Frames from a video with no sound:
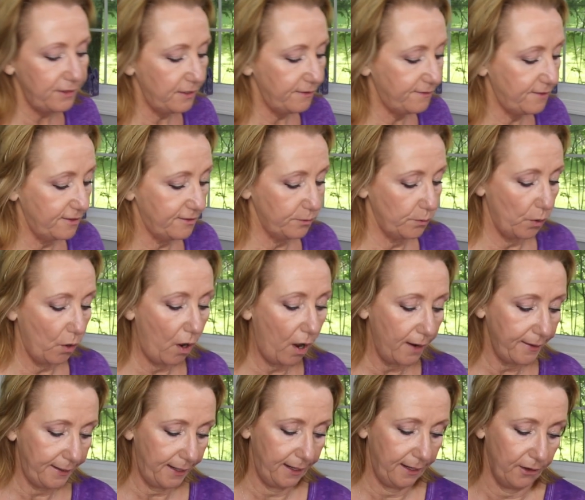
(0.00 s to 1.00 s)
thing, since we're
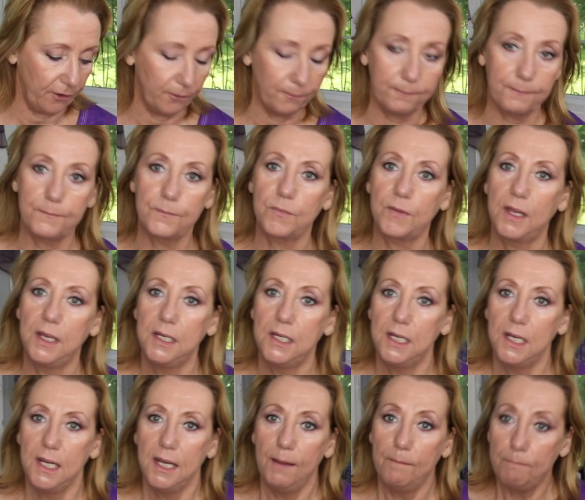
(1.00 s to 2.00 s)
on hair,
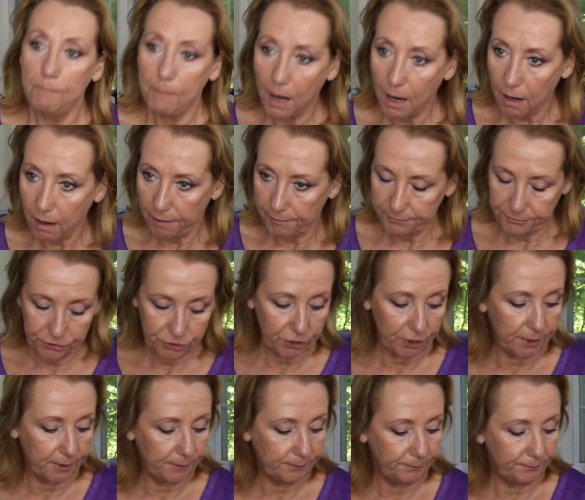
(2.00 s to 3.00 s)
Marge,